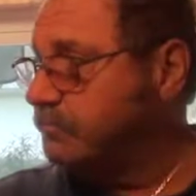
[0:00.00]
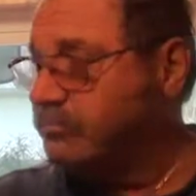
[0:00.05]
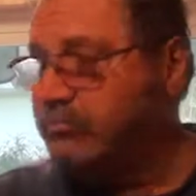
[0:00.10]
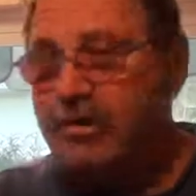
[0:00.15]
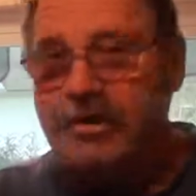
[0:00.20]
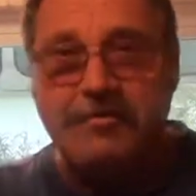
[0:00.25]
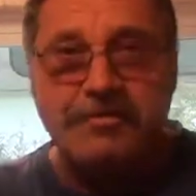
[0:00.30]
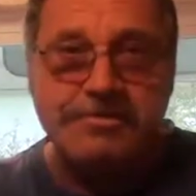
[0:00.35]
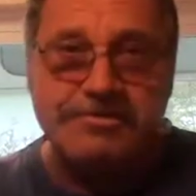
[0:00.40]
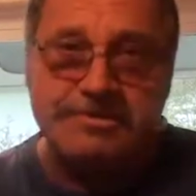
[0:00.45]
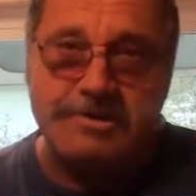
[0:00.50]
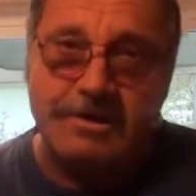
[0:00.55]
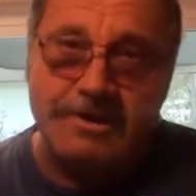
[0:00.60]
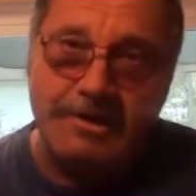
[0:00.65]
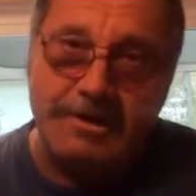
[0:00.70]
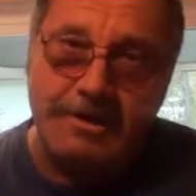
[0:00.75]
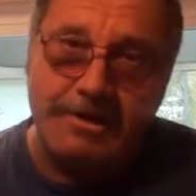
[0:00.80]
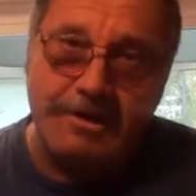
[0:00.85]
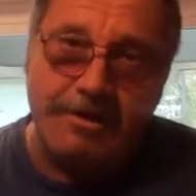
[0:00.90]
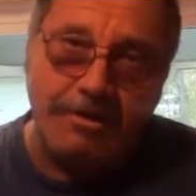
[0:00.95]

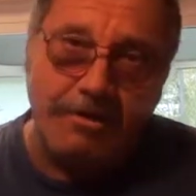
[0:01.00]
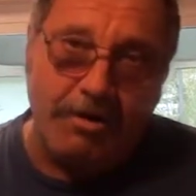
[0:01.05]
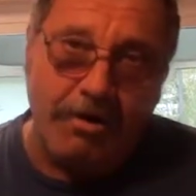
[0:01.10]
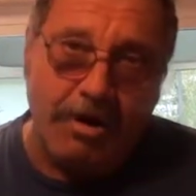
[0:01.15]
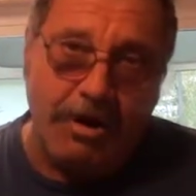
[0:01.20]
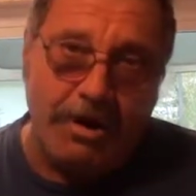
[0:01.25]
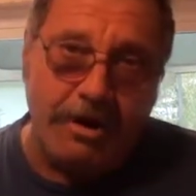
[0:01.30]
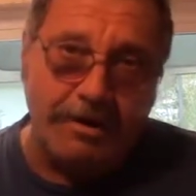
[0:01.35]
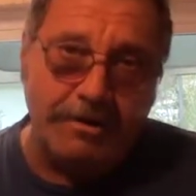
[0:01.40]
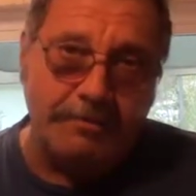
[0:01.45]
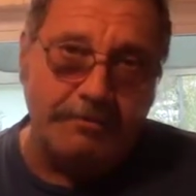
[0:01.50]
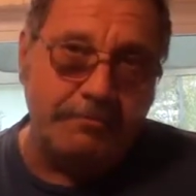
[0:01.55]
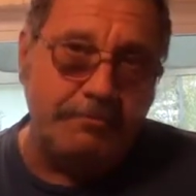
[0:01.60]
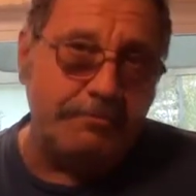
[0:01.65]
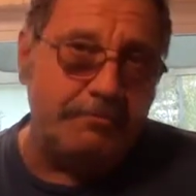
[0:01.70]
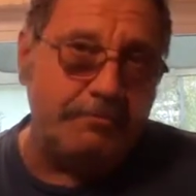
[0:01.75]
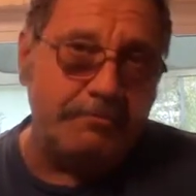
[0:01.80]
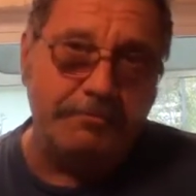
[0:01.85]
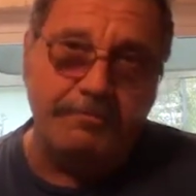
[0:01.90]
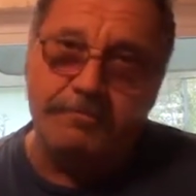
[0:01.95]
previously on
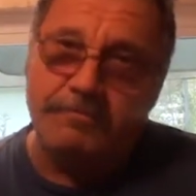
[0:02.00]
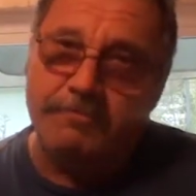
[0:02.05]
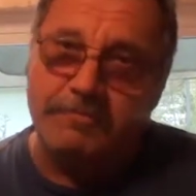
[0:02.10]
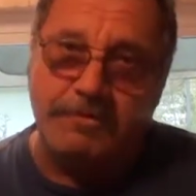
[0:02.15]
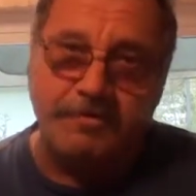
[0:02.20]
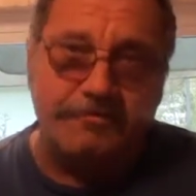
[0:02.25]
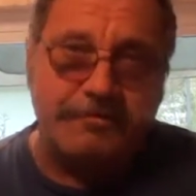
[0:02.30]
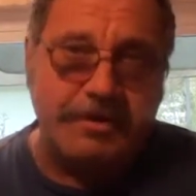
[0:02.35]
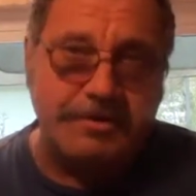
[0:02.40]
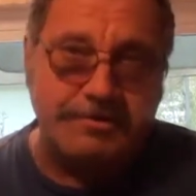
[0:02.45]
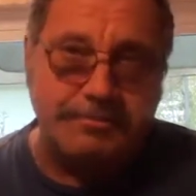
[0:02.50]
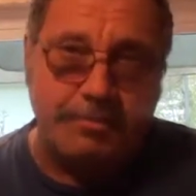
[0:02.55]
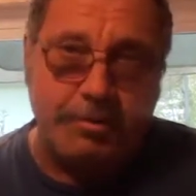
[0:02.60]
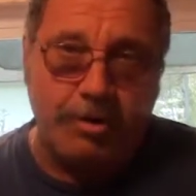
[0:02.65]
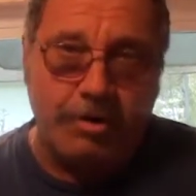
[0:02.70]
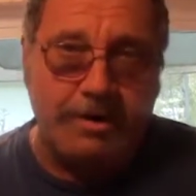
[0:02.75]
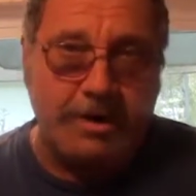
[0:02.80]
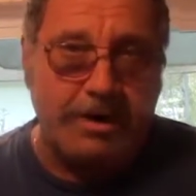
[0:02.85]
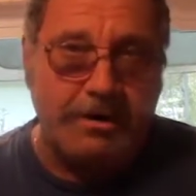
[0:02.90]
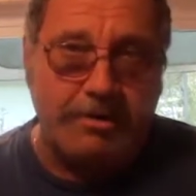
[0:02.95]
the
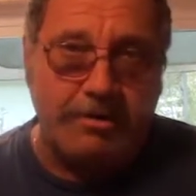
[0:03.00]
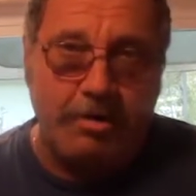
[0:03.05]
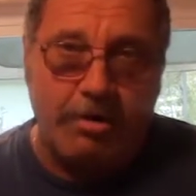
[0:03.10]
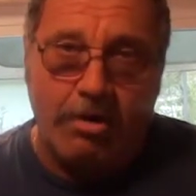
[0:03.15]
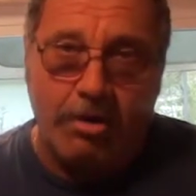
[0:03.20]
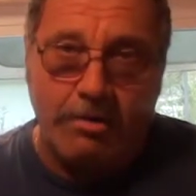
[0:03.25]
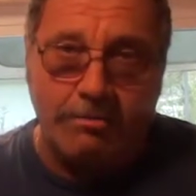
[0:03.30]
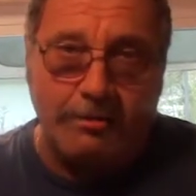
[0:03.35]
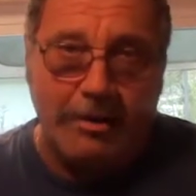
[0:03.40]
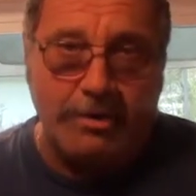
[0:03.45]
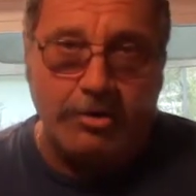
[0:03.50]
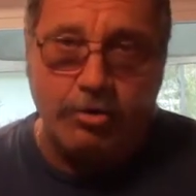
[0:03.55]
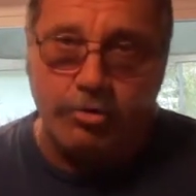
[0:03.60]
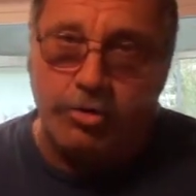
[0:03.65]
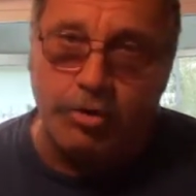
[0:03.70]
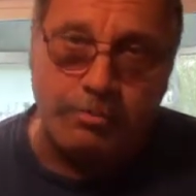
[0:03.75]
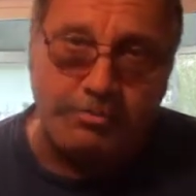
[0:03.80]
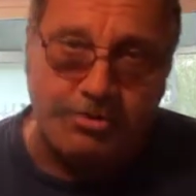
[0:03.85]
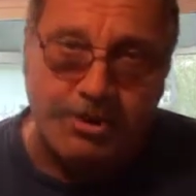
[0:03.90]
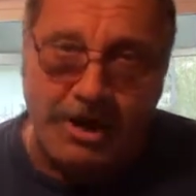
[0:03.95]
Facebook and on my
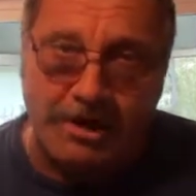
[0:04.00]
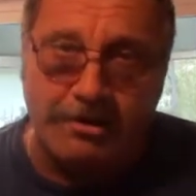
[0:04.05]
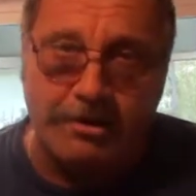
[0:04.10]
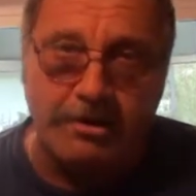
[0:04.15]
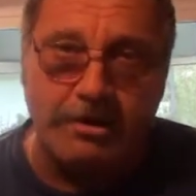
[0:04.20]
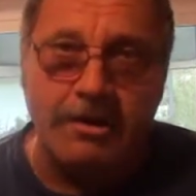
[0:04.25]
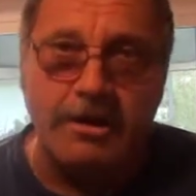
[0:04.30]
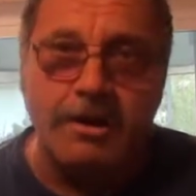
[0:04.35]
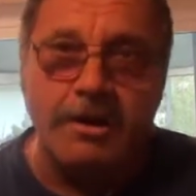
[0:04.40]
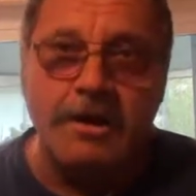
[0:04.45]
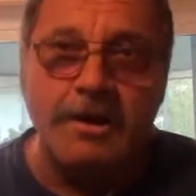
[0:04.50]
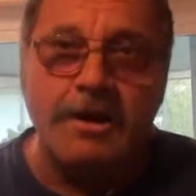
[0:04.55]
YouTube channel